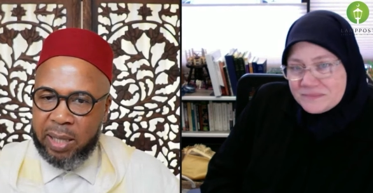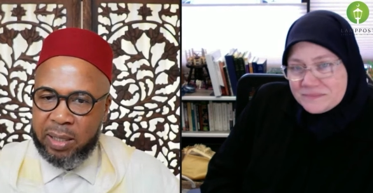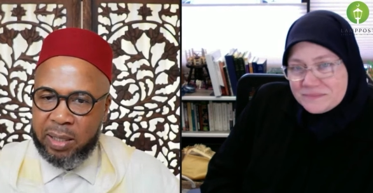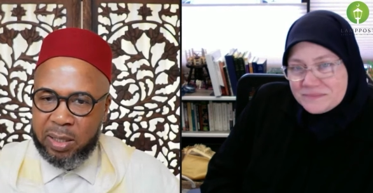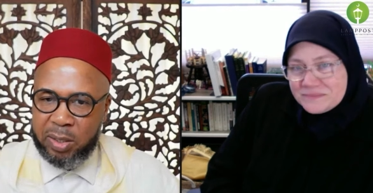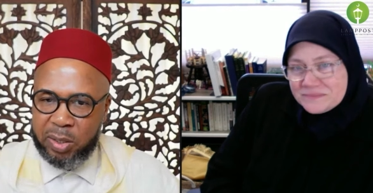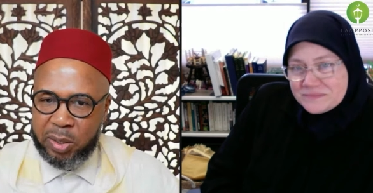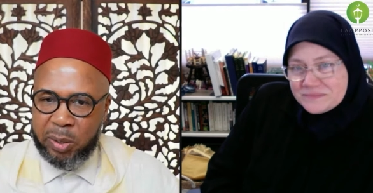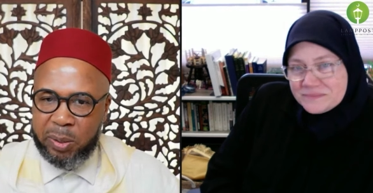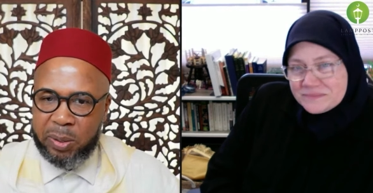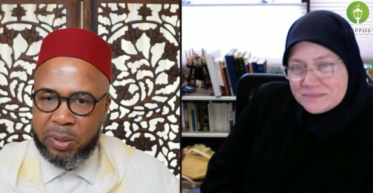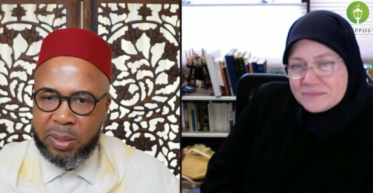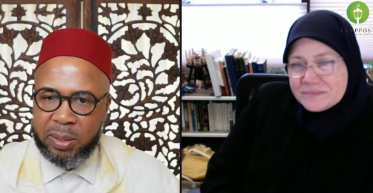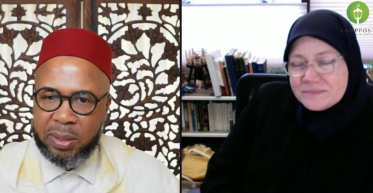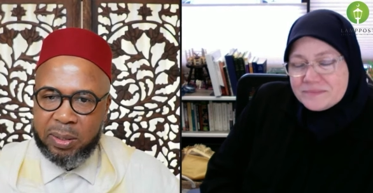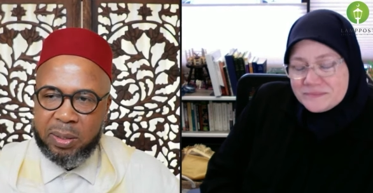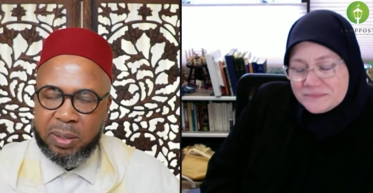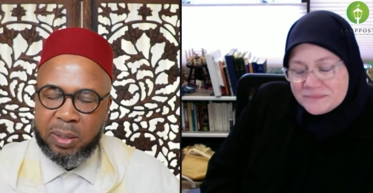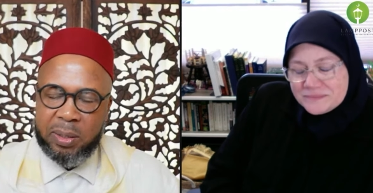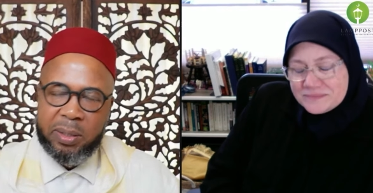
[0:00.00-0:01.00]
Speaker 1: as seriously
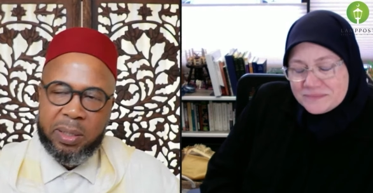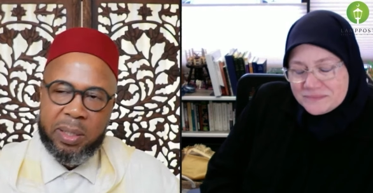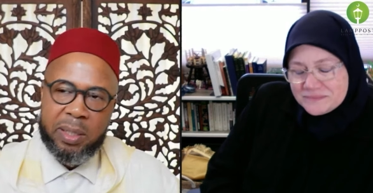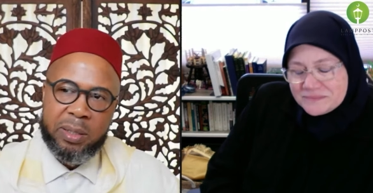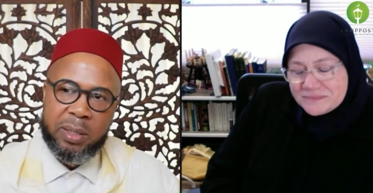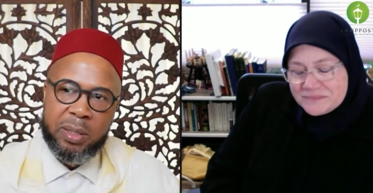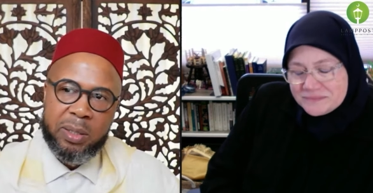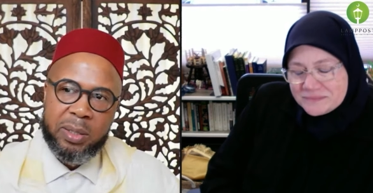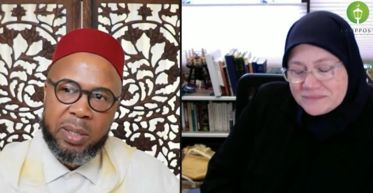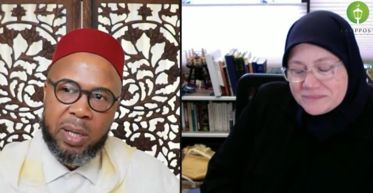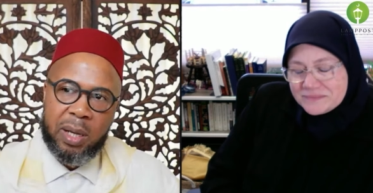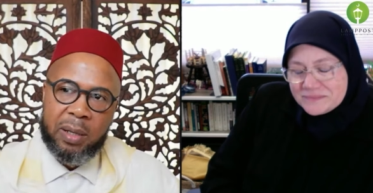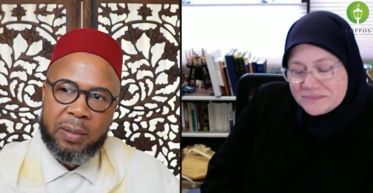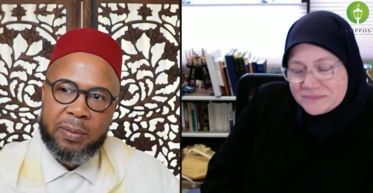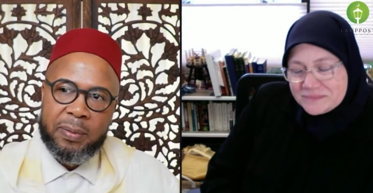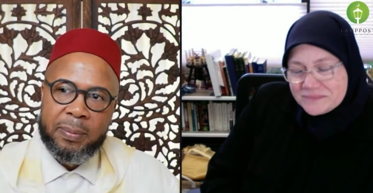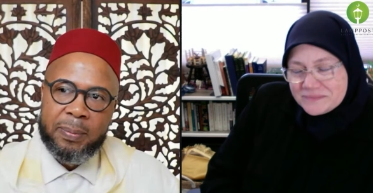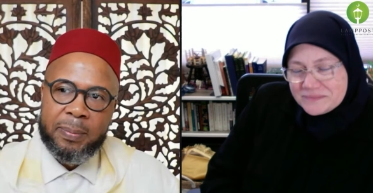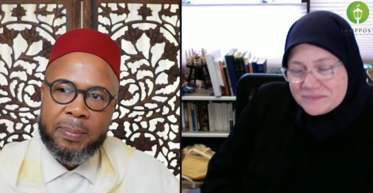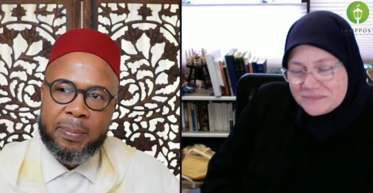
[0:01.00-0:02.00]
seriously as yourself
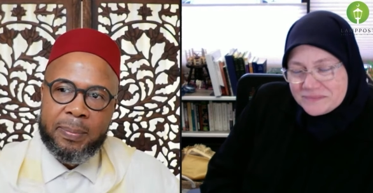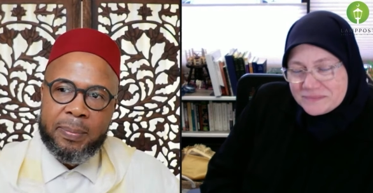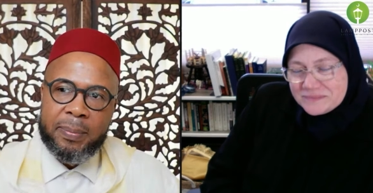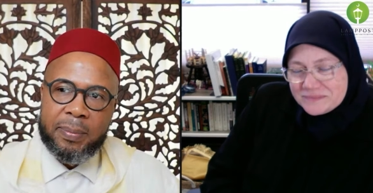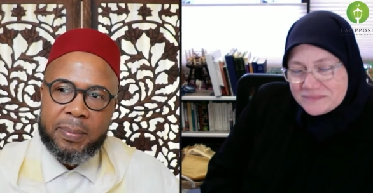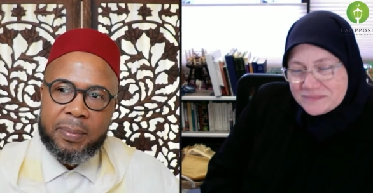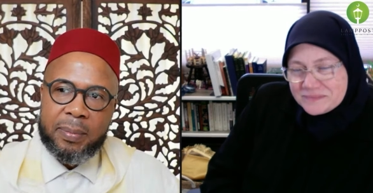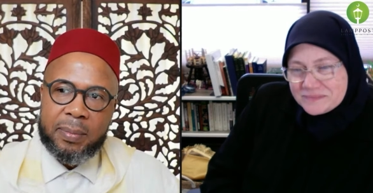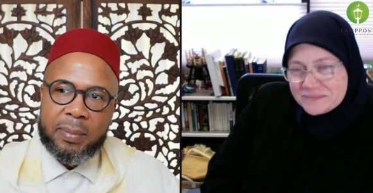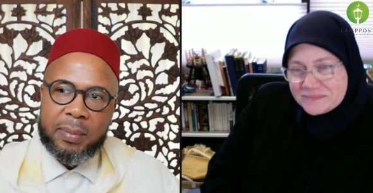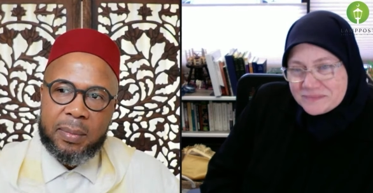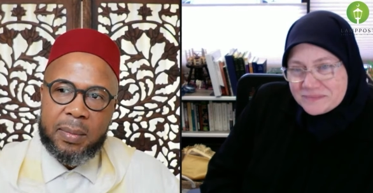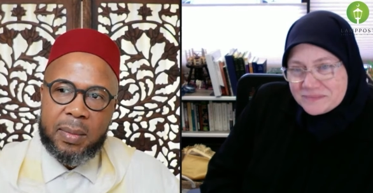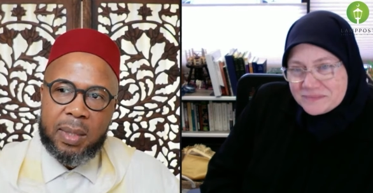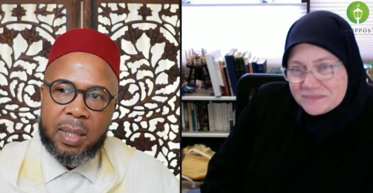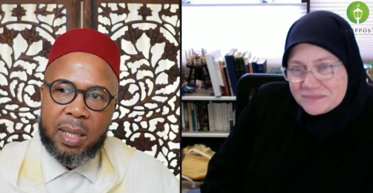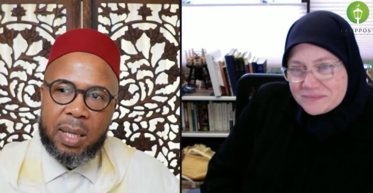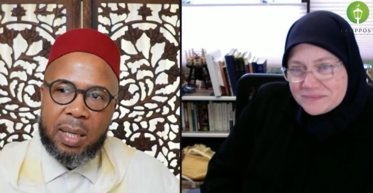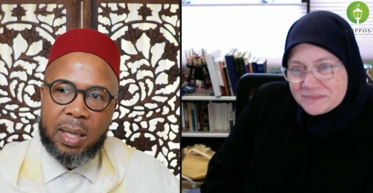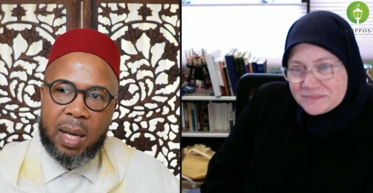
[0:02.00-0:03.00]

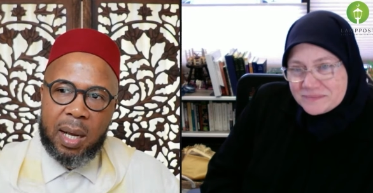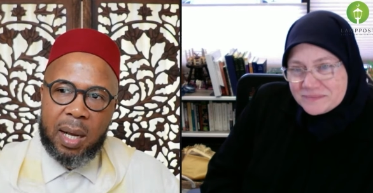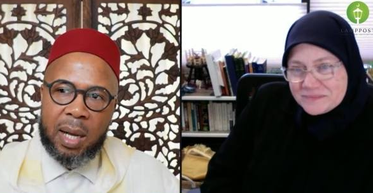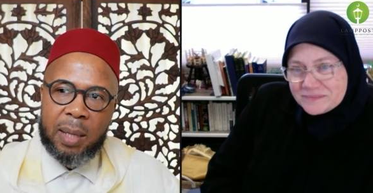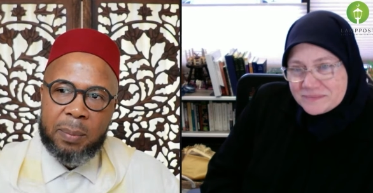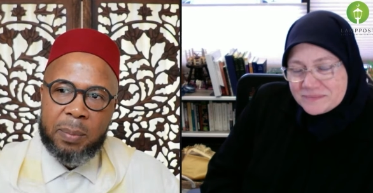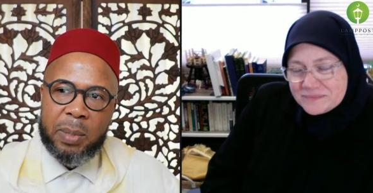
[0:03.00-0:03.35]
um,